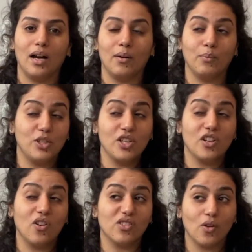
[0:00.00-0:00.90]
which he
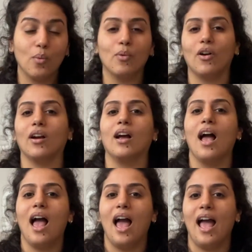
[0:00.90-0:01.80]
calls homework,
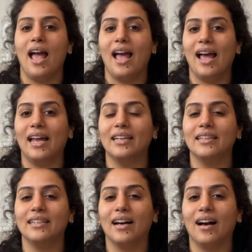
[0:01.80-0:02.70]

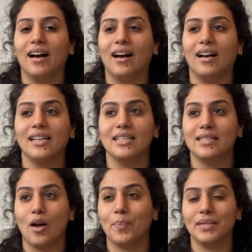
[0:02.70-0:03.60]
and
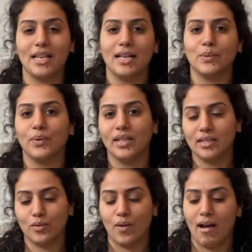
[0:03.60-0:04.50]
he's obsessed with
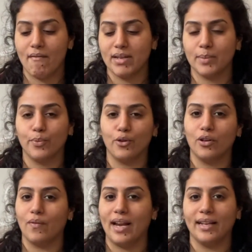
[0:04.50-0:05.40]
his dry erase
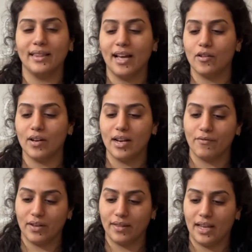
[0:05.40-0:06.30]
board, writing letter and
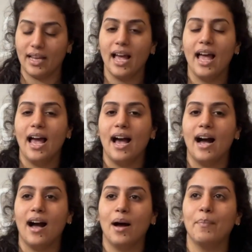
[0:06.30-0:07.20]
everything.
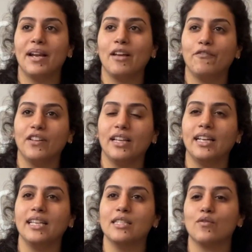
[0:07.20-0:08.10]
But I feel
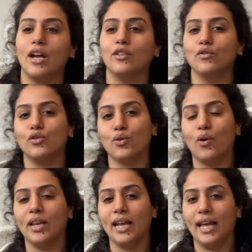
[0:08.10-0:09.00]
like he's trying to
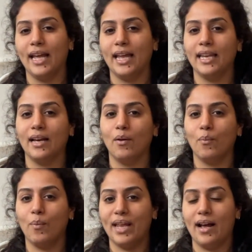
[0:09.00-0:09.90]
join in
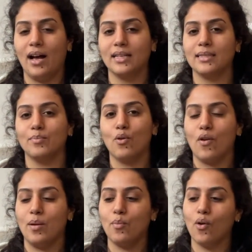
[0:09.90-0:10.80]
with us
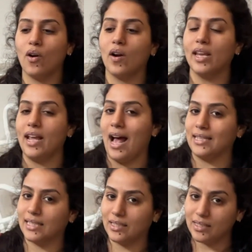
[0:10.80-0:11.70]
more and more. He
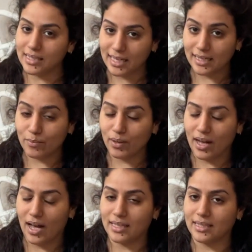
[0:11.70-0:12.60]
asked to sit with
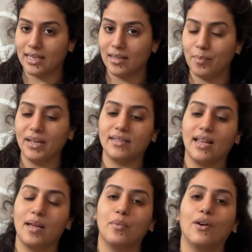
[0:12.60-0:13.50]
us in the big
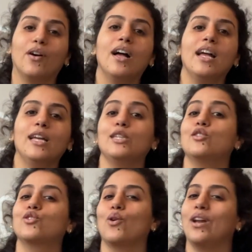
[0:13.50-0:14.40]
table.
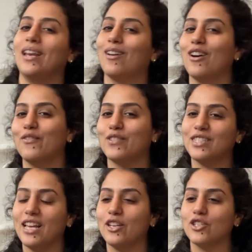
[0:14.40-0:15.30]
He's joining
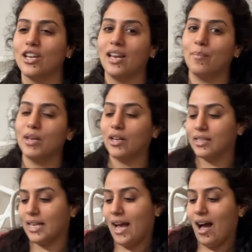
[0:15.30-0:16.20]
conversation, and
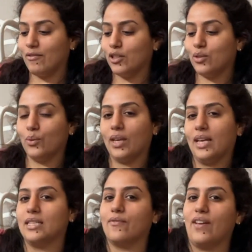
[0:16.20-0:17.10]
because I have the two
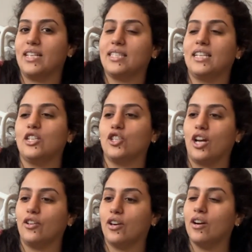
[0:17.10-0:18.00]
kids facing each
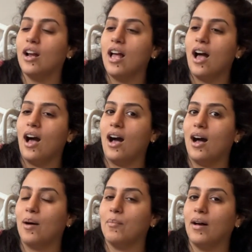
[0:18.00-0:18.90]
other,
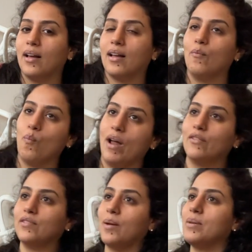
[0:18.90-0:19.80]
one
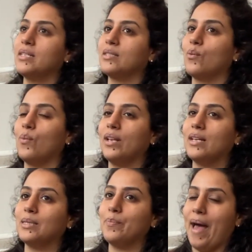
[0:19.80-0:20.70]
of them is with
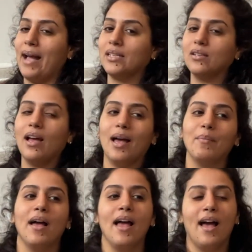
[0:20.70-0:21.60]
his back to him.
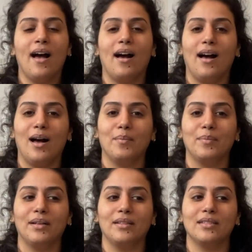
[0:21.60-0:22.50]

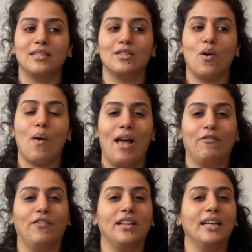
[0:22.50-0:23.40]
So I
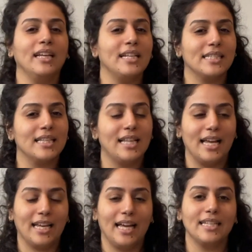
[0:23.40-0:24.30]
feel like he doesn't
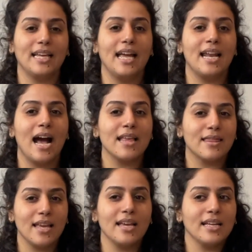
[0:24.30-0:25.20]
like it, and I
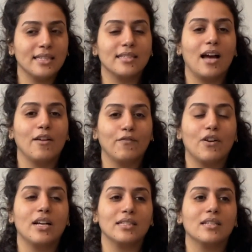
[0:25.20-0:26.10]
think it's time
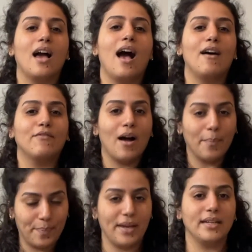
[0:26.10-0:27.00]
for us to have
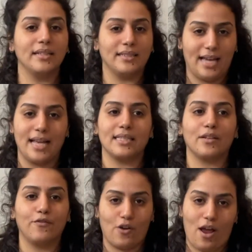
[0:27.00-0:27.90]
a big
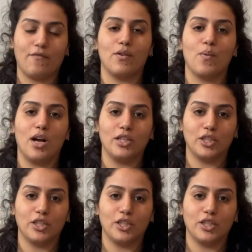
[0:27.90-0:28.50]
desk for everyone